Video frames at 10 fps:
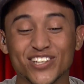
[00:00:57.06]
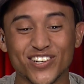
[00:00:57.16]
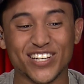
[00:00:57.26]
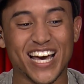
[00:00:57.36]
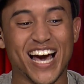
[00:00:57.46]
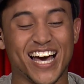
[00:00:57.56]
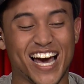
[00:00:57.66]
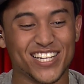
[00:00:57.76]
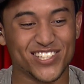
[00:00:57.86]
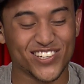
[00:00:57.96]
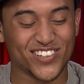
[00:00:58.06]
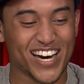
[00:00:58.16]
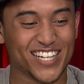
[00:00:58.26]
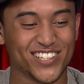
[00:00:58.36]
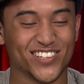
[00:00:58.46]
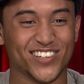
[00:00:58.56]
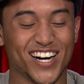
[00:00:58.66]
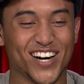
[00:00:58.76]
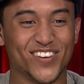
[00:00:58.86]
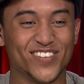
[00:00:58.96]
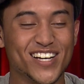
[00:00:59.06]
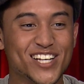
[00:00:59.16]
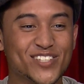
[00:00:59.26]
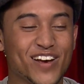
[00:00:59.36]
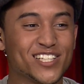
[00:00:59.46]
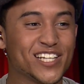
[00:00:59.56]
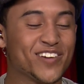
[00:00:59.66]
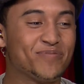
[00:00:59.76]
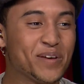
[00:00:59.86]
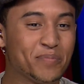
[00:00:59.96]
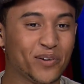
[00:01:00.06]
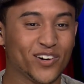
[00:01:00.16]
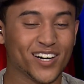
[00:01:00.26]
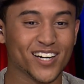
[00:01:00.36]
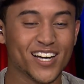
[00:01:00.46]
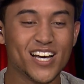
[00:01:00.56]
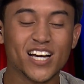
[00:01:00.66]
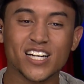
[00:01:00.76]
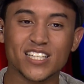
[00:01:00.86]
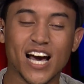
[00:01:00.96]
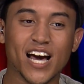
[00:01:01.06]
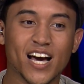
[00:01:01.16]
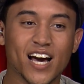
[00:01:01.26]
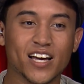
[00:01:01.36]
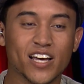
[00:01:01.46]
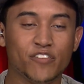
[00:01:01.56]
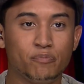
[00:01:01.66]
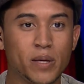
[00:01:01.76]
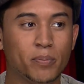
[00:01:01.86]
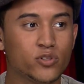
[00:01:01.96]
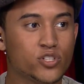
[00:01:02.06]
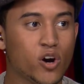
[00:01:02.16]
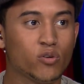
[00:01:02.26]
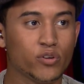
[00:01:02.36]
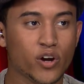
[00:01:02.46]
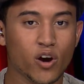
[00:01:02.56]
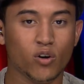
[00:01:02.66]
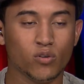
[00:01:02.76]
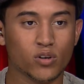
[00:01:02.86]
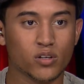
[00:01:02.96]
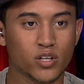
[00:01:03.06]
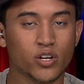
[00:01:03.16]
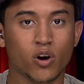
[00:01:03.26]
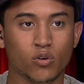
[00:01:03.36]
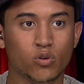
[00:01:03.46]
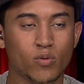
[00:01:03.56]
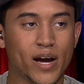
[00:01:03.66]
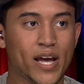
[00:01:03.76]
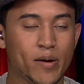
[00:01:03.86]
I do. Yeah, I do. I do. Um, especially if people because if people don't know, you know, who I